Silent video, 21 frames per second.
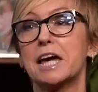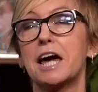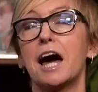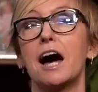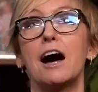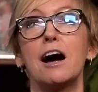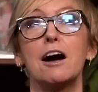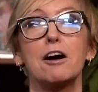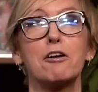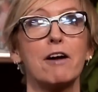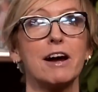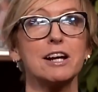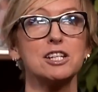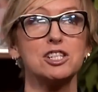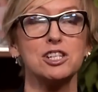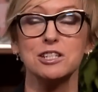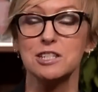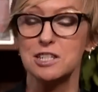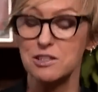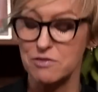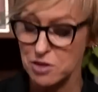Car
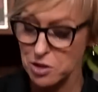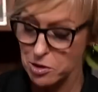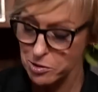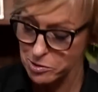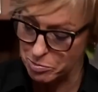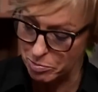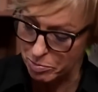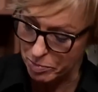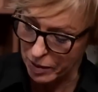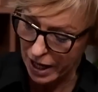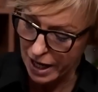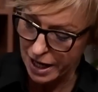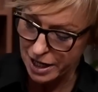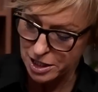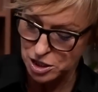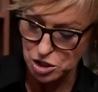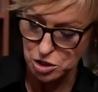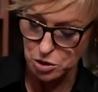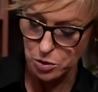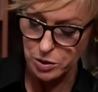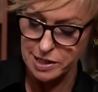crash interviews,
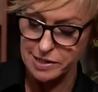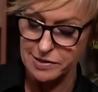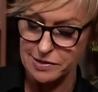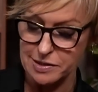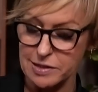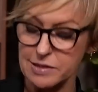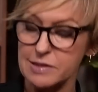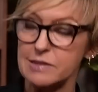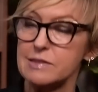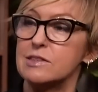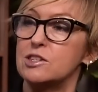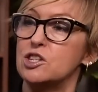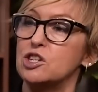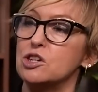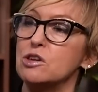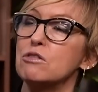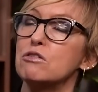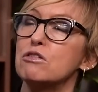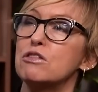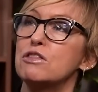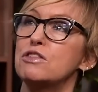bad choices.
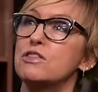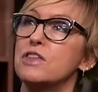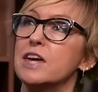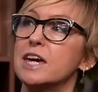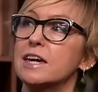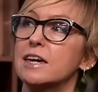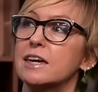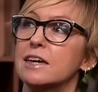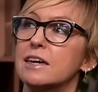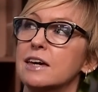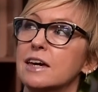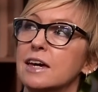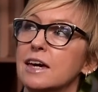Do you think